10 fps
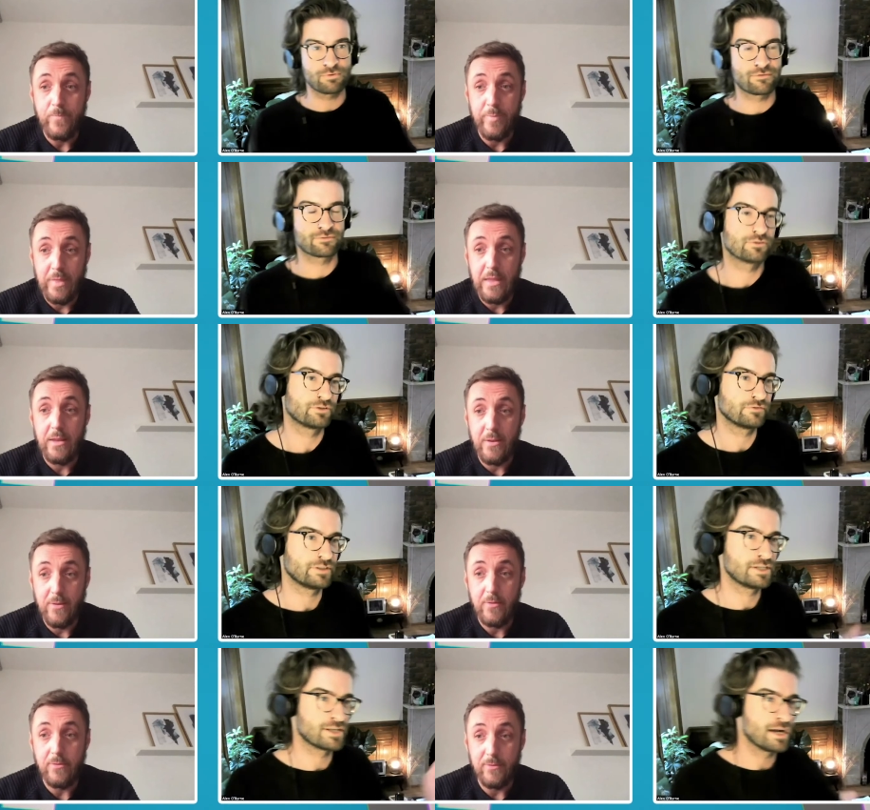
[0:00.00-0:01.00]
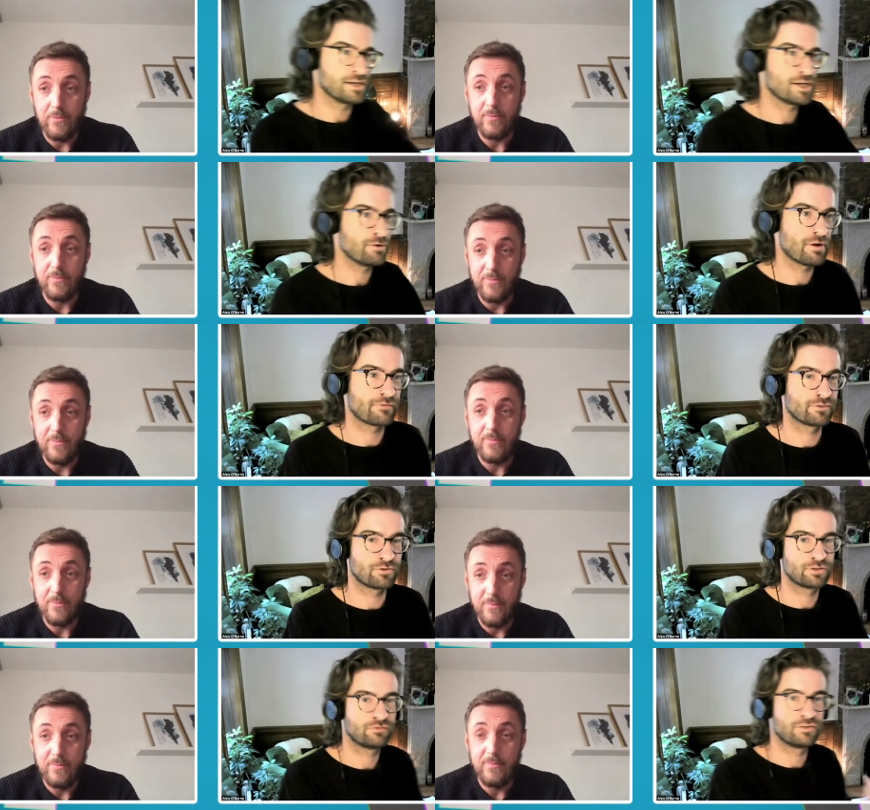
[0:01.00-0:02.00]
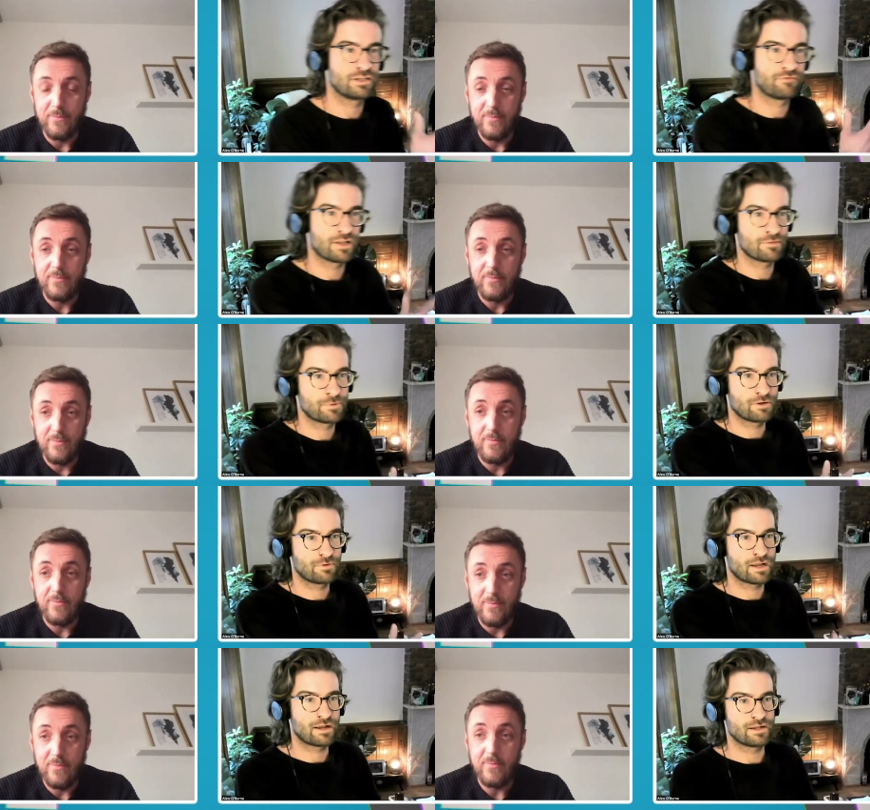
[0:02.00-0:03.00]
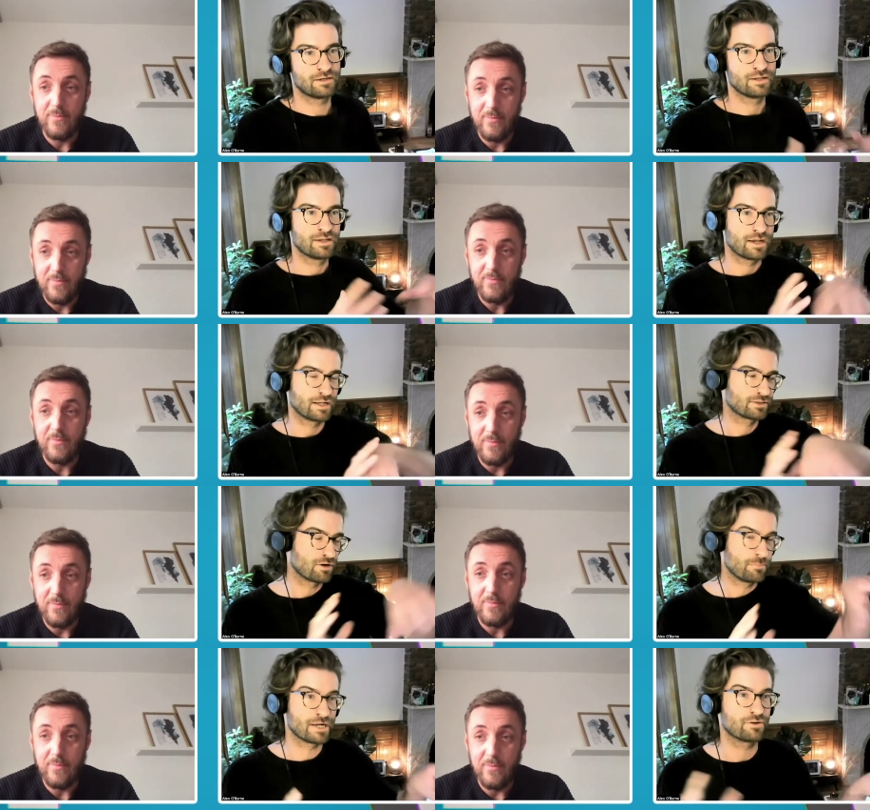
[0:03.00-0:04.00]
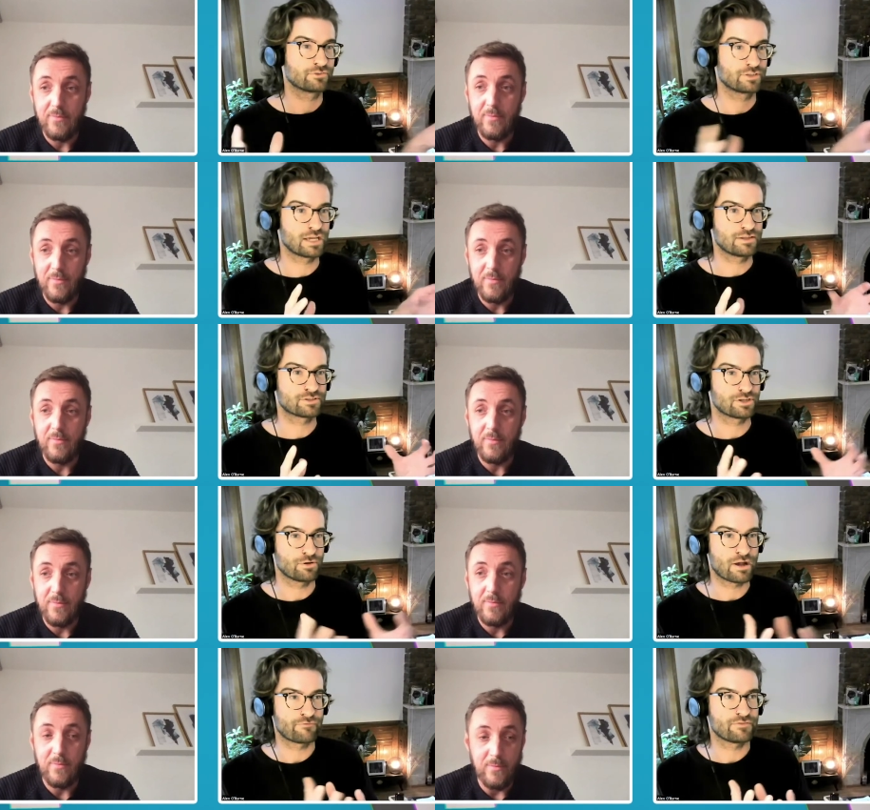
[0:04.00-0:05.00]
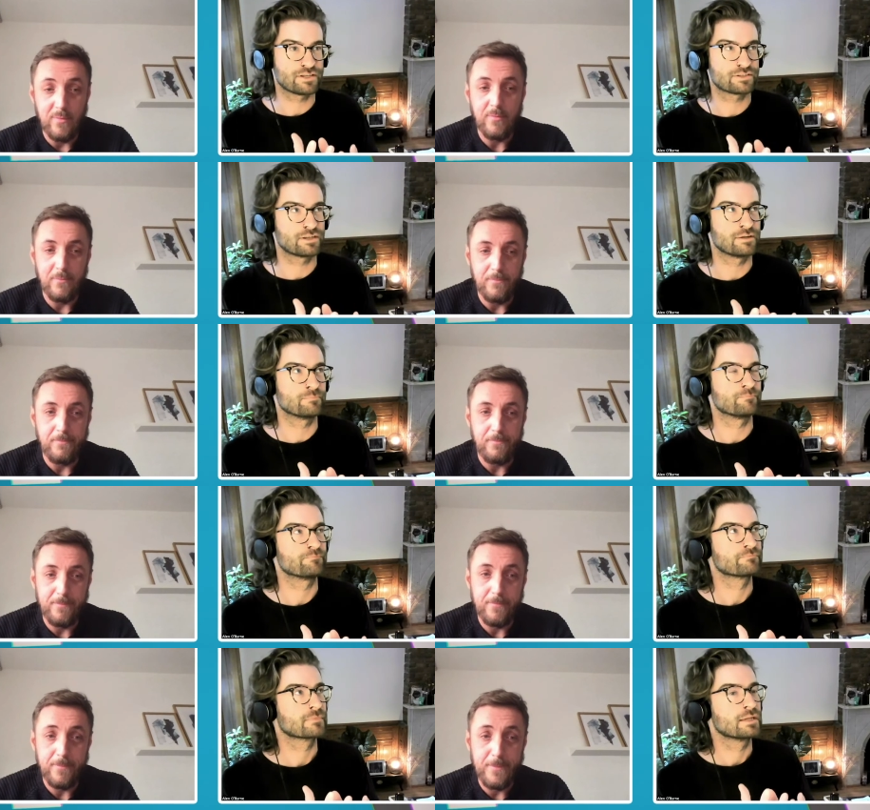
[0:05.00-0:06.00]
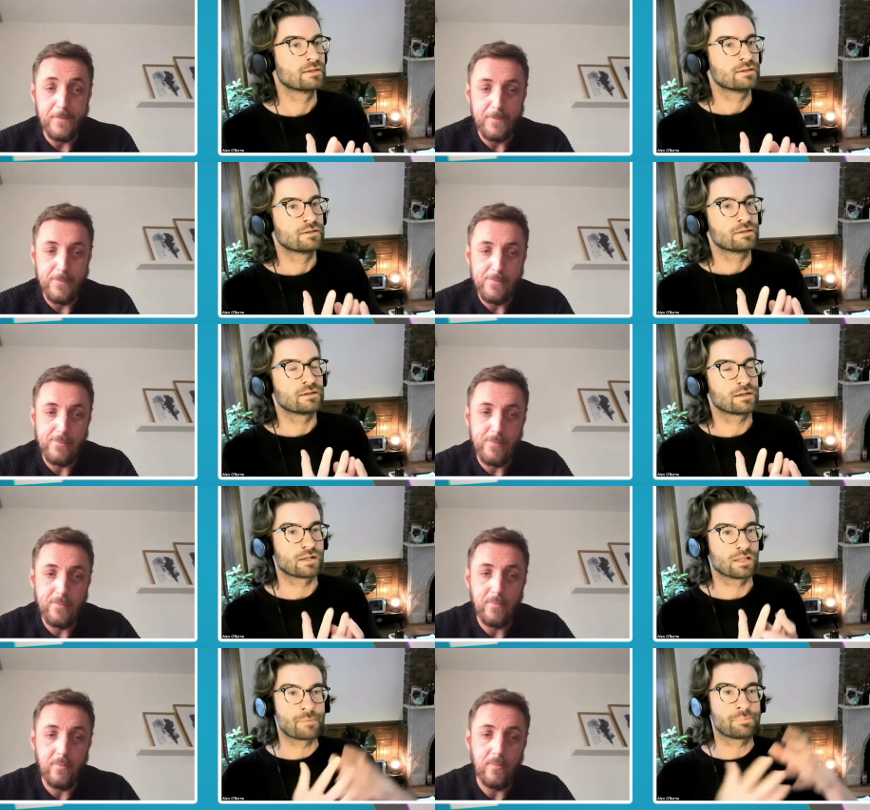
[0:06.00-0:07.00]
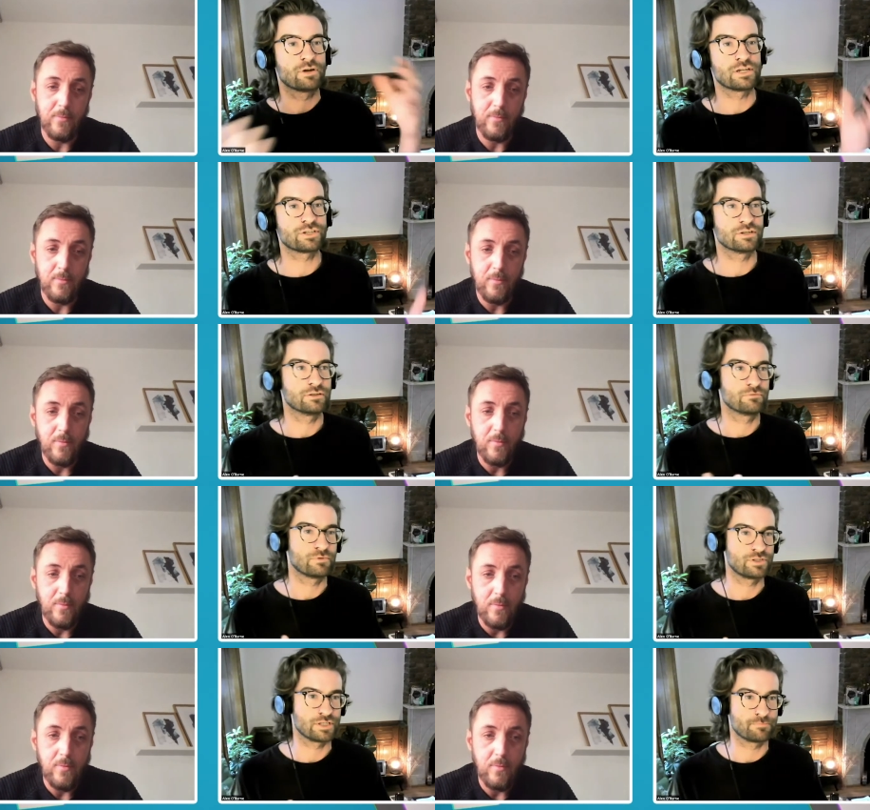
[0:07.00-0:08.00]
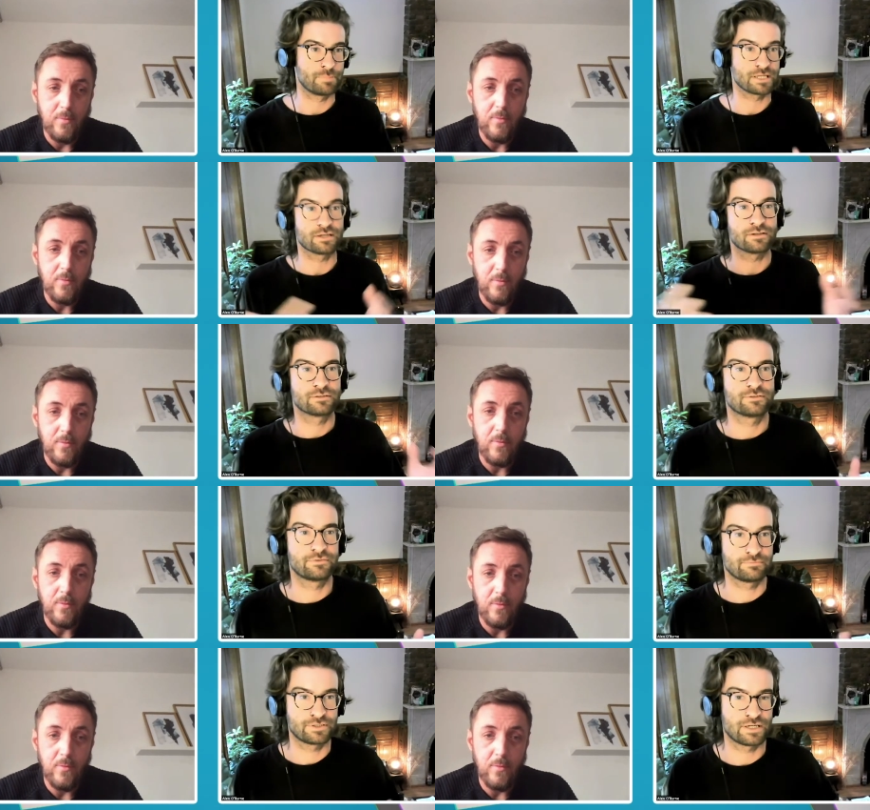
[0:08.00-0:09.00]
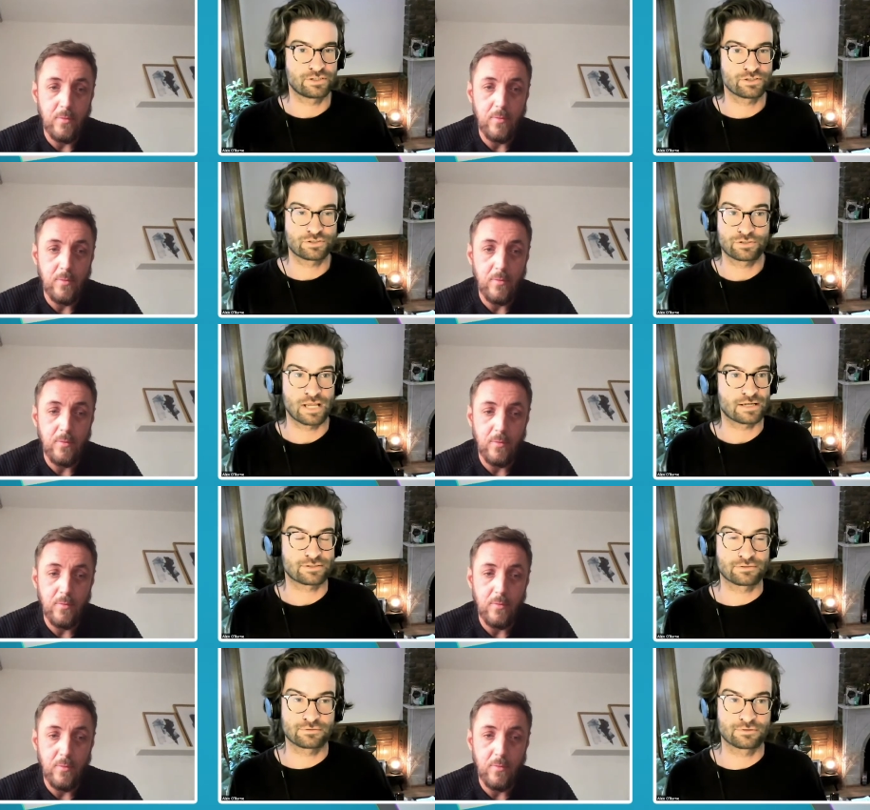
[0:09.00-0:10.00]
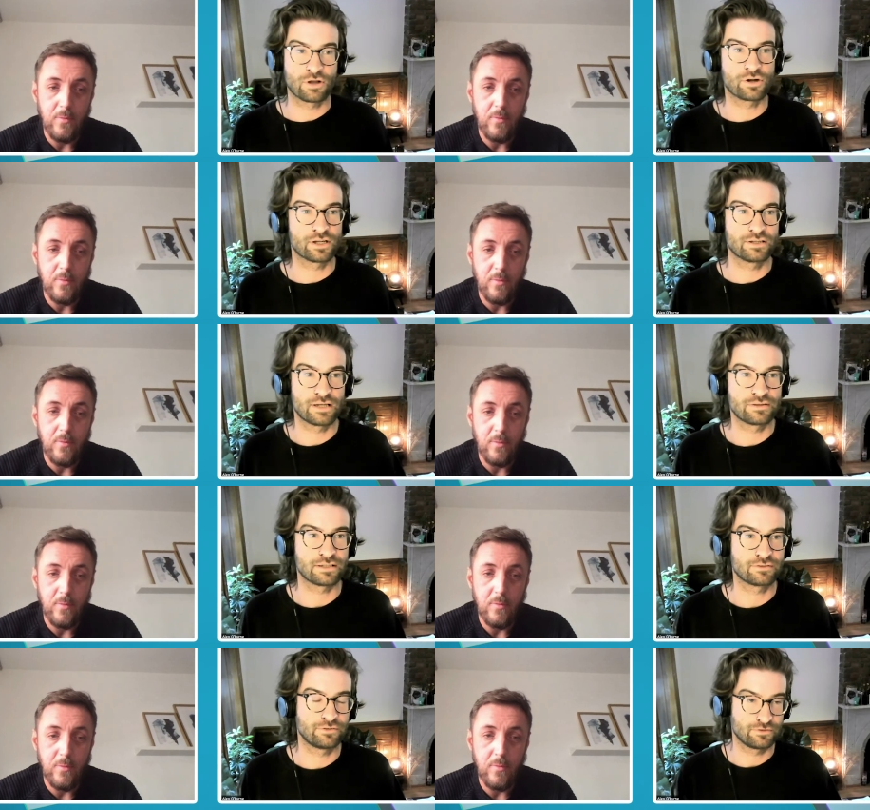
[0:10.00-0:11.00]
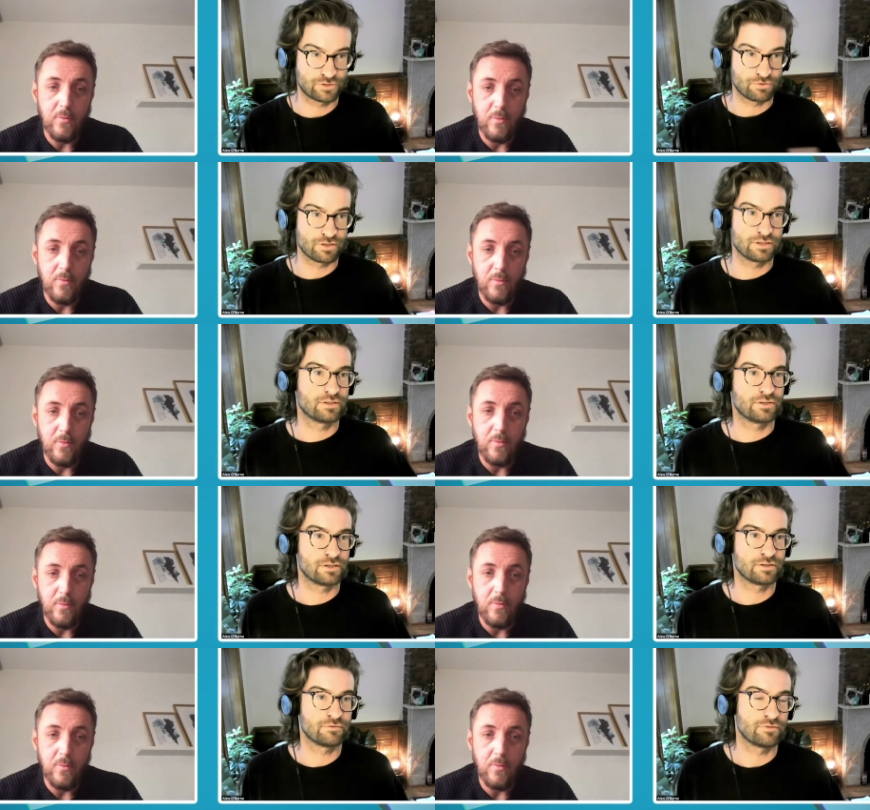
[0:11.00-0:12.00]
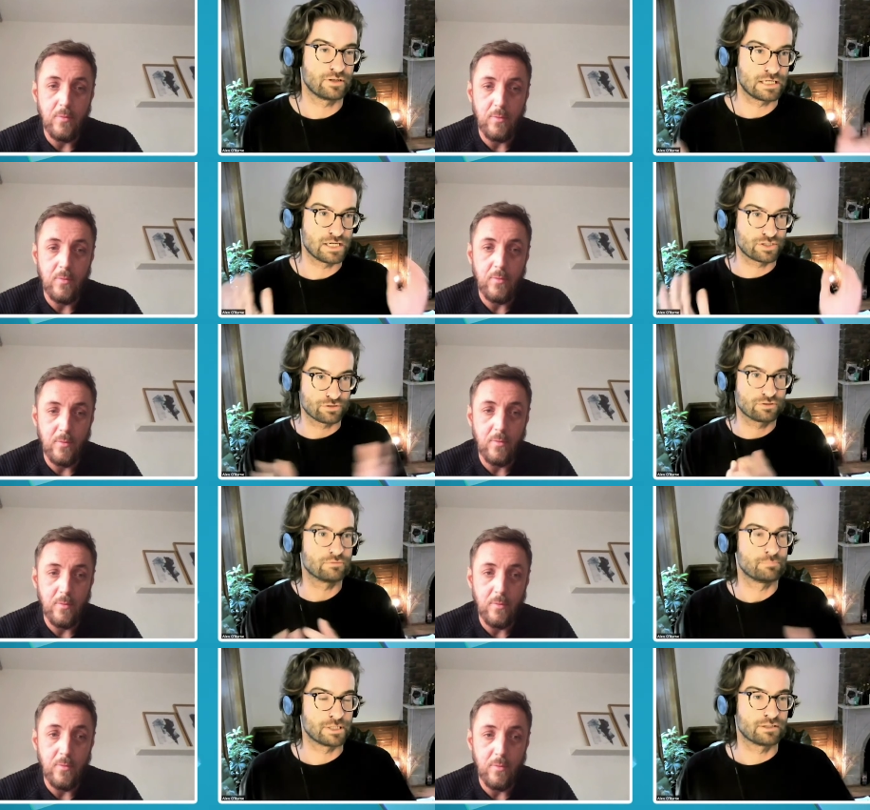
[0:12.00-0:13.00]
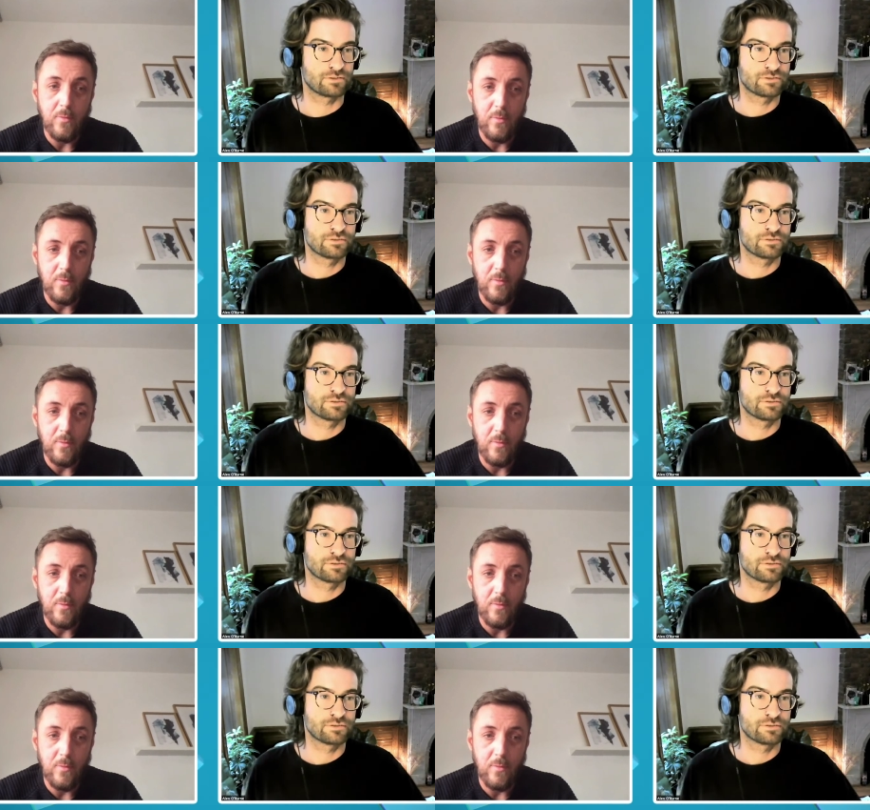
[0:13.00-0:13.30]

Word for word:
Speaker 1: to talk to the designer, we have to talk to the developer, we are, and and combine it all together. So you have this um, collaboration which is bigger, that which it just takes longer, I think, to, during the, the, the initial build.